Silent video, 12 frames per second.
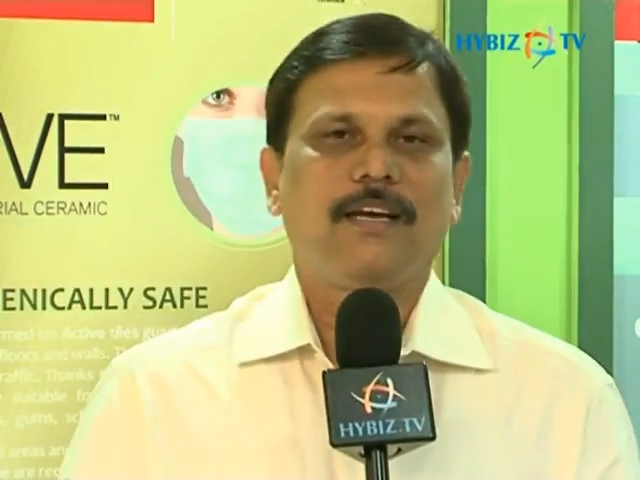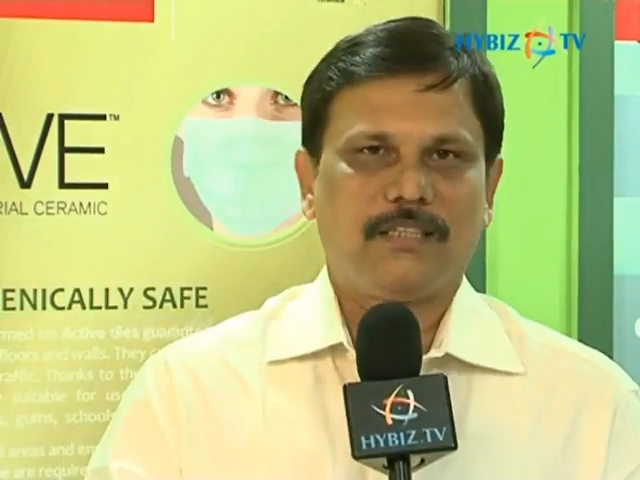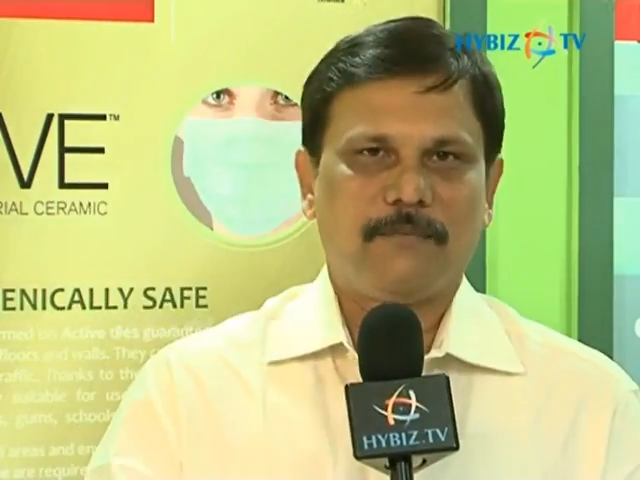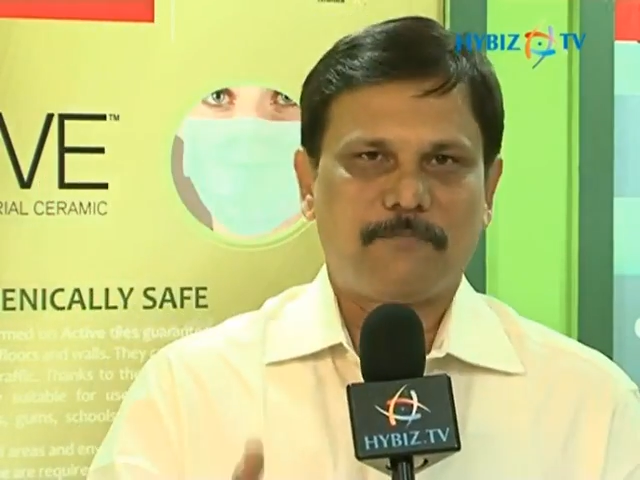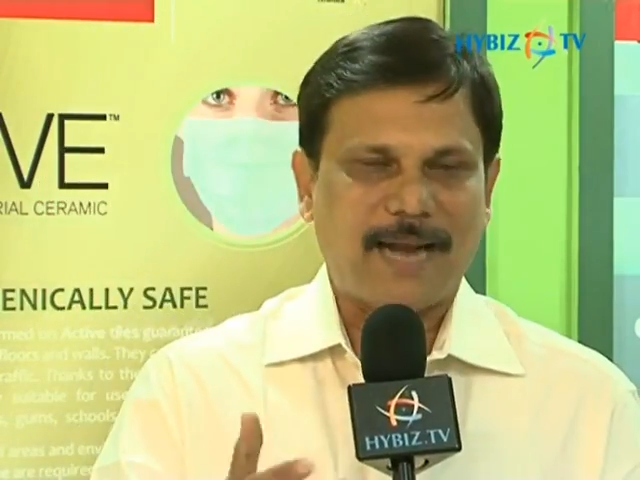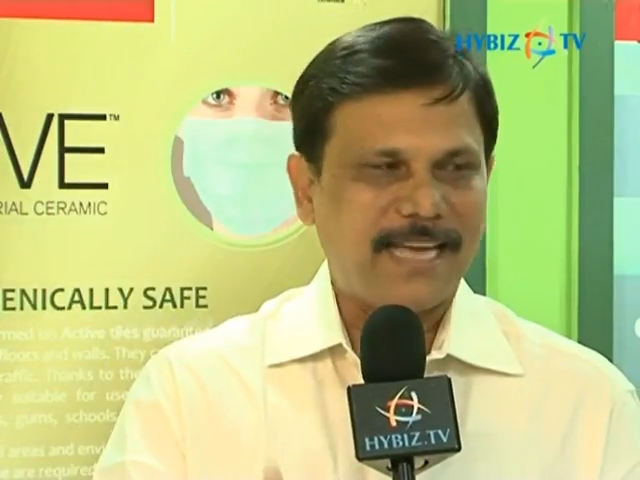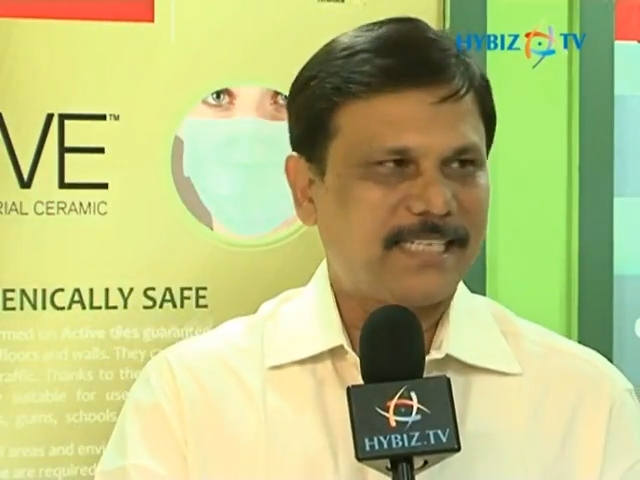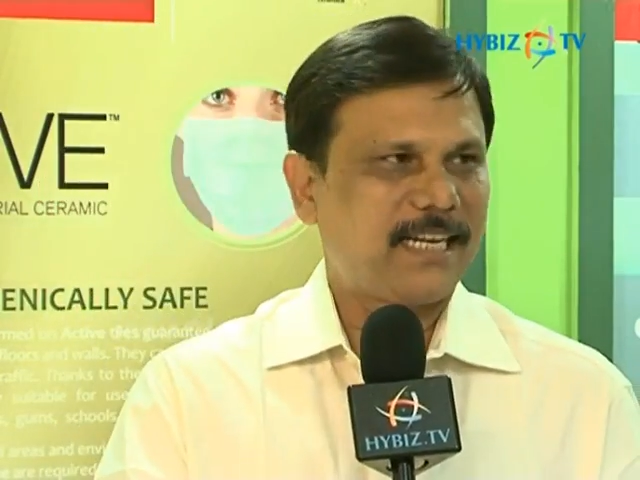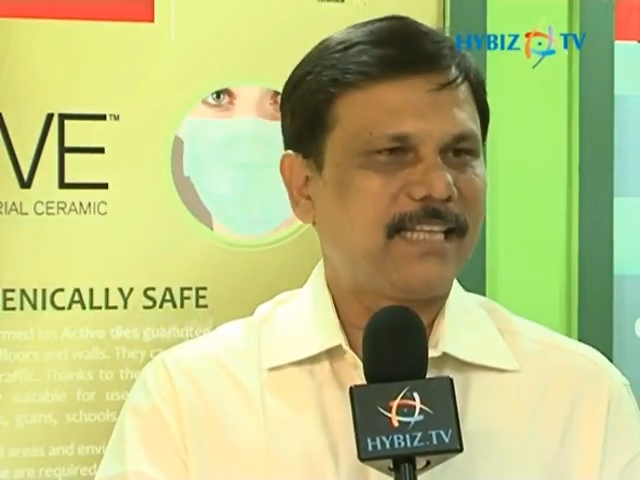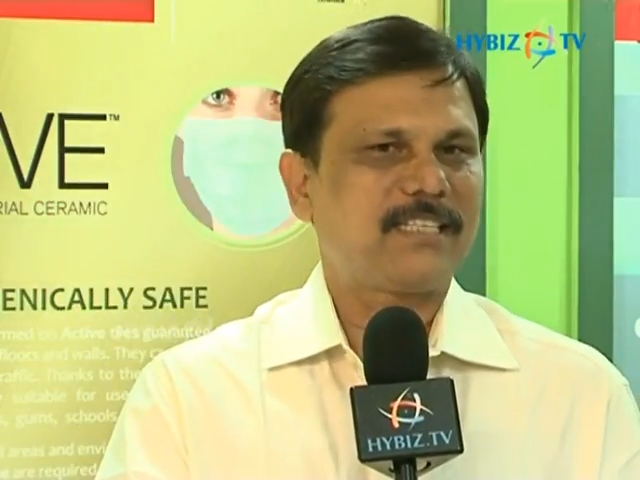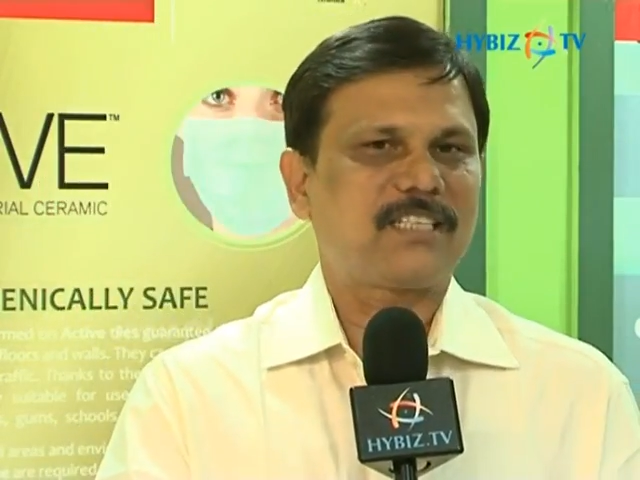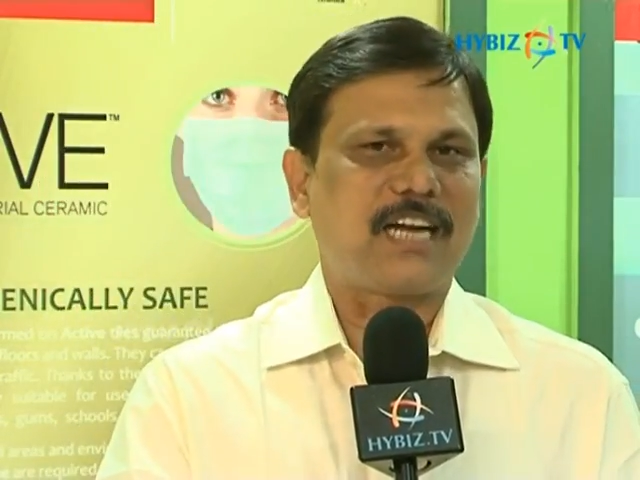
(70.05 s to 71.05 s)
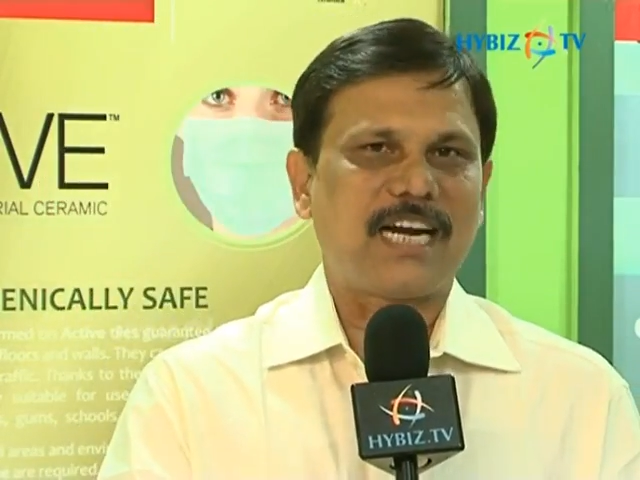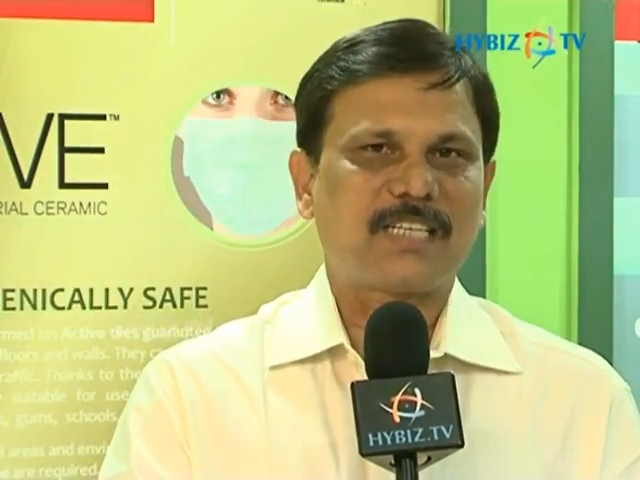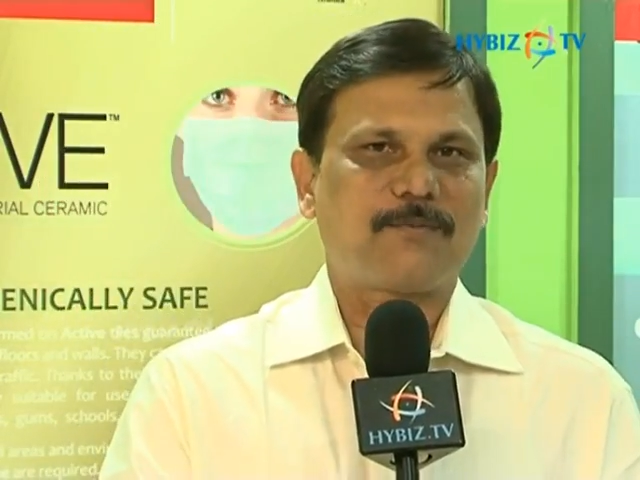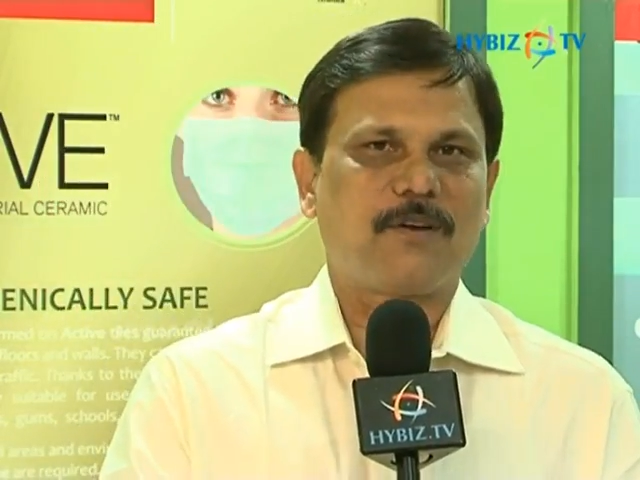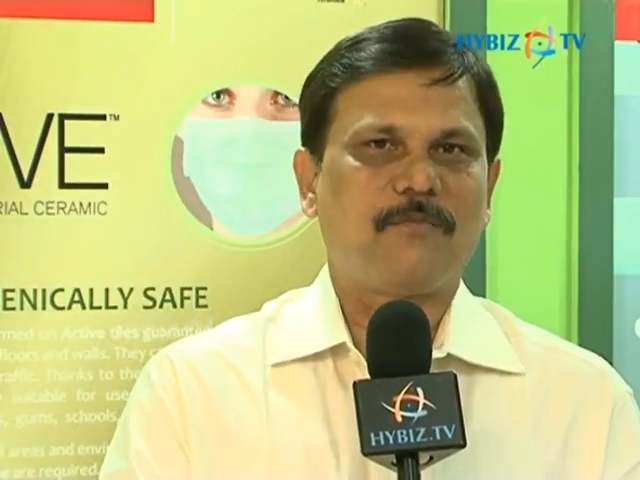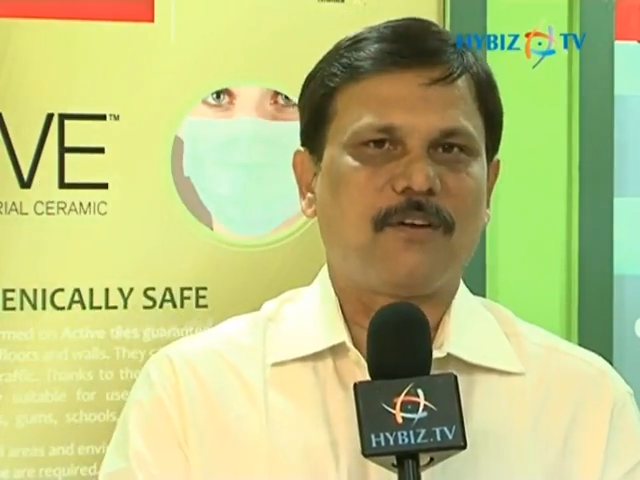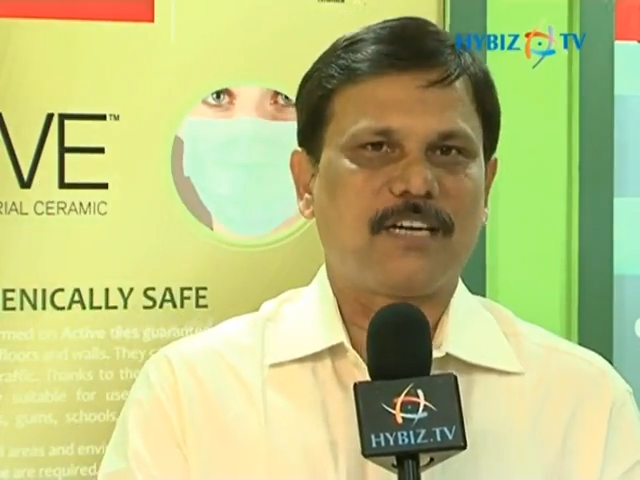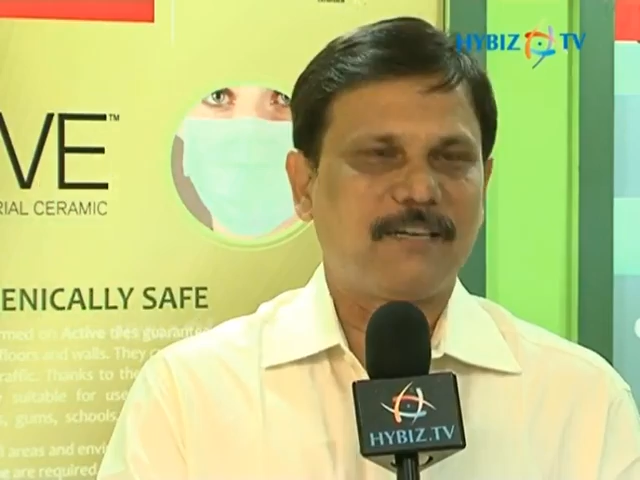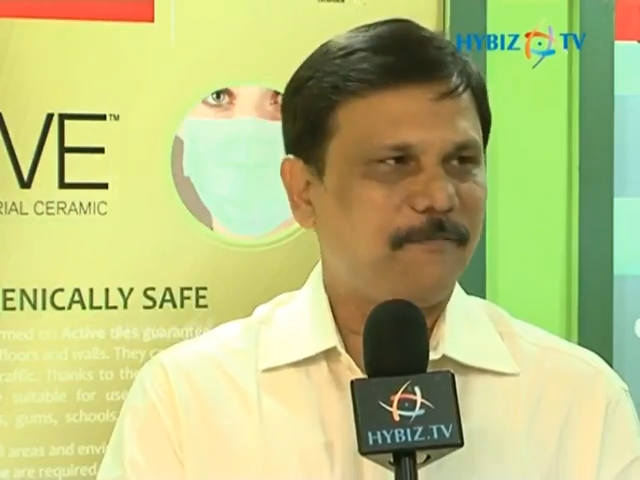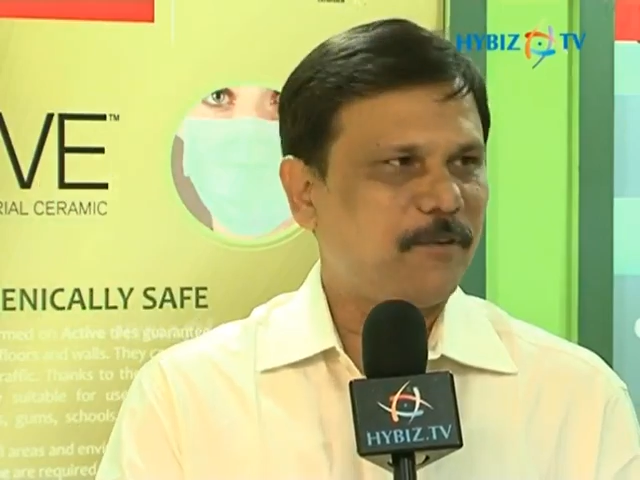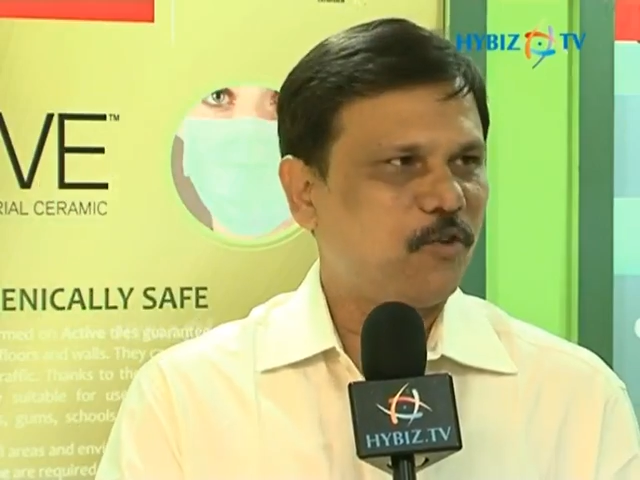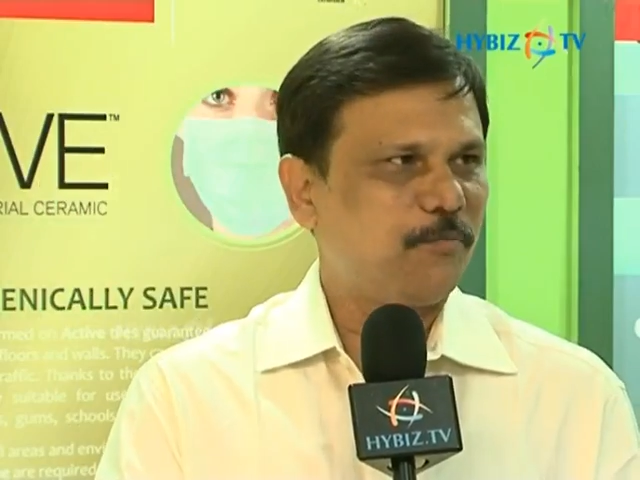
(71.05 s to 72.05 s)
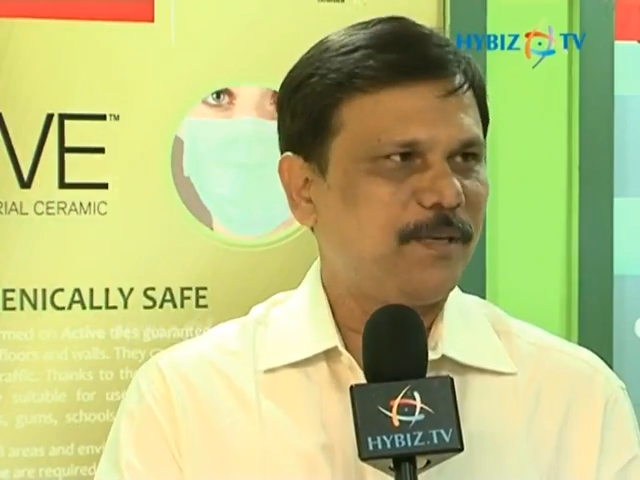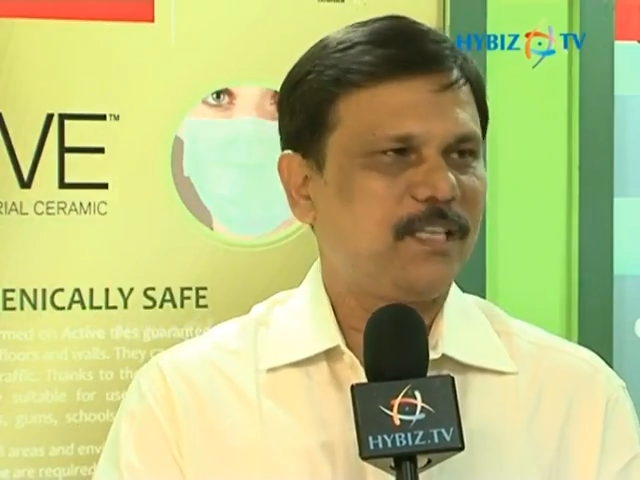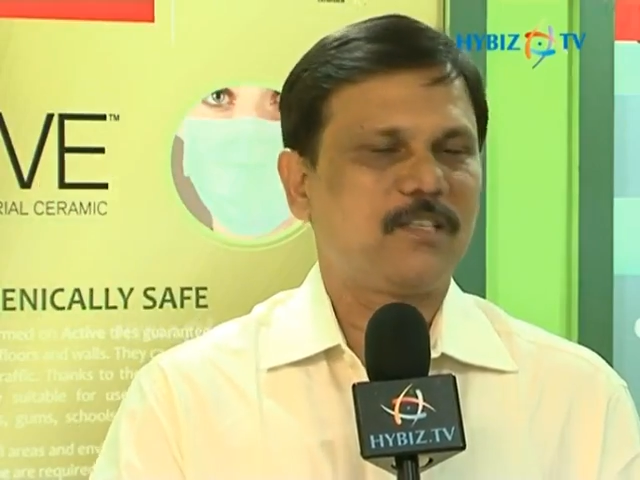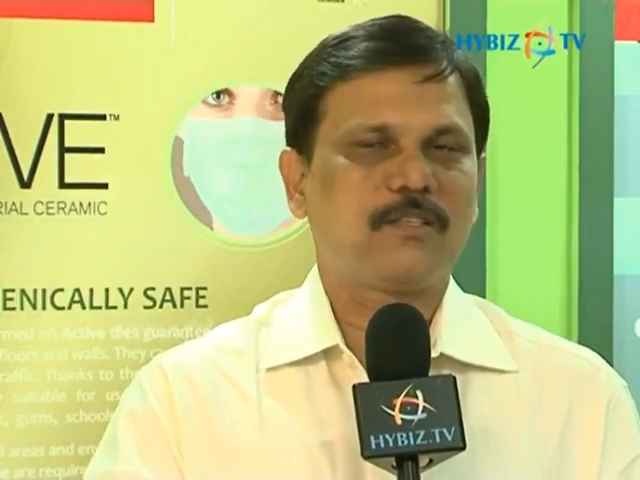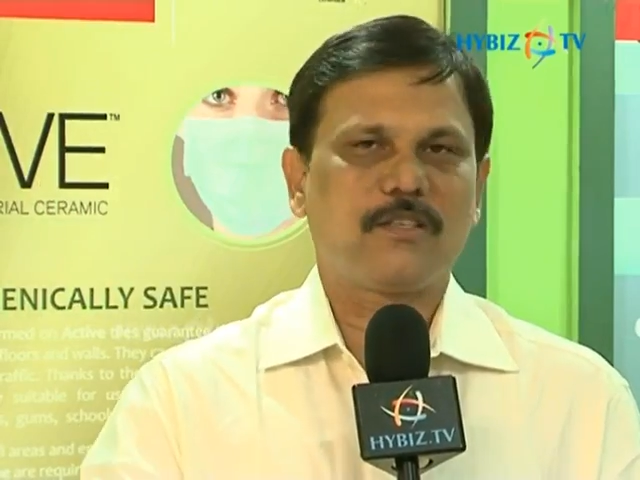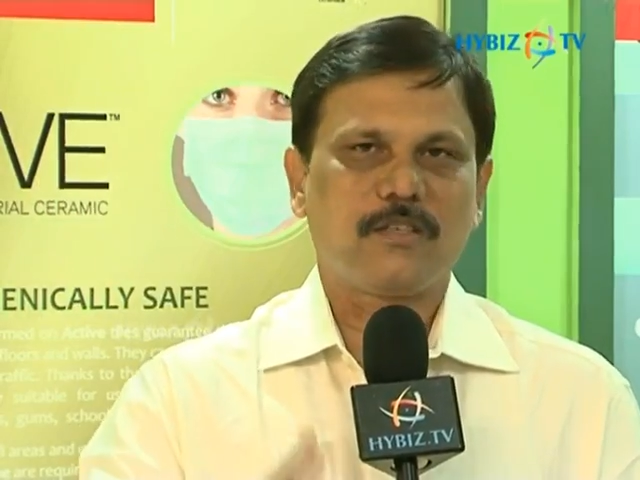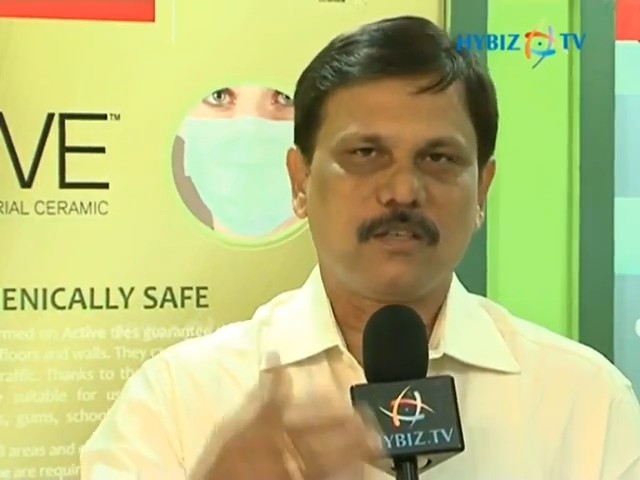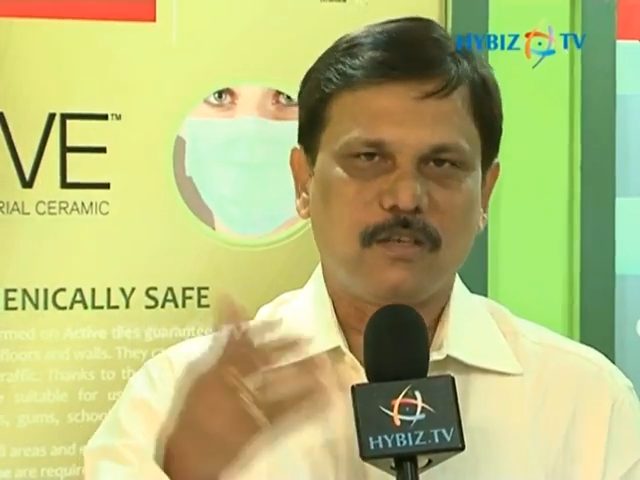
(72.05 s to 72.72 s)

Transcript: The price range starts from 150 rupees,